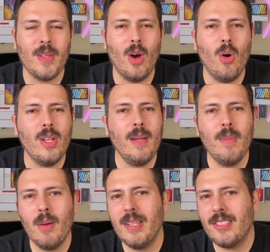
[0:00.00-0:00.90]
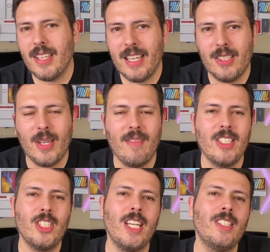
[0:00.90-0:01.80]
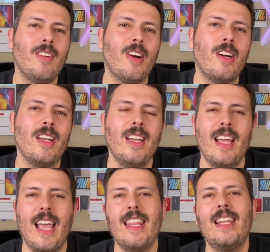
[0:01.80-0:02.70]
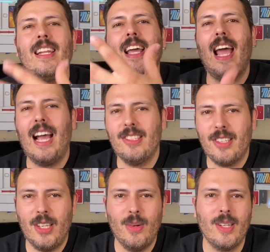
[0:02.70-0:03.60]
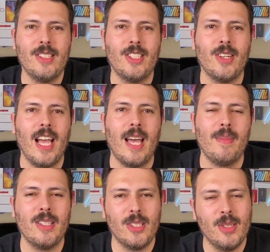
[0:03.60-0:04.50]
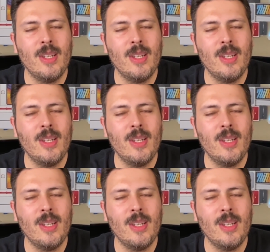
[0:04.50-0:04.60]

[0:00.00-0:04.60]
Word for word: Only moments later to have a change of heart and then ask you as a Jira admin to,